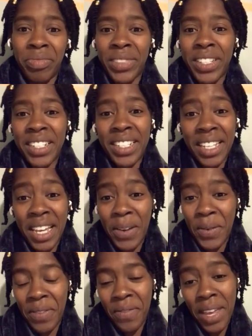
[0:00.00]
staying
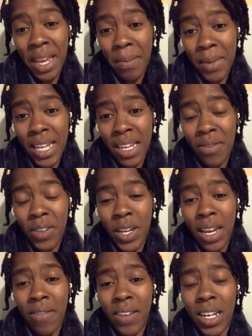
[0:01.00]
with family if you
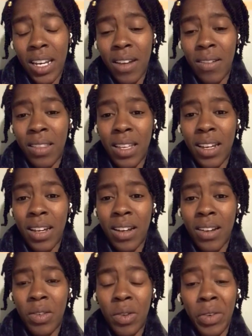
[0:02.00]
have any out there,
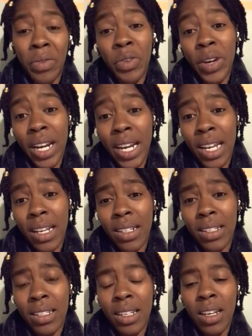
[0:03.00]
or
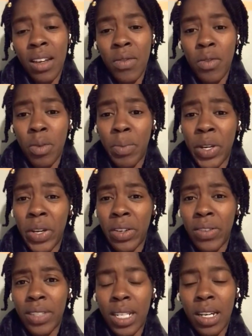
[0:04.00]
friends for a period
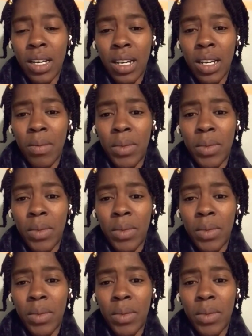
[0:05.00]
of time.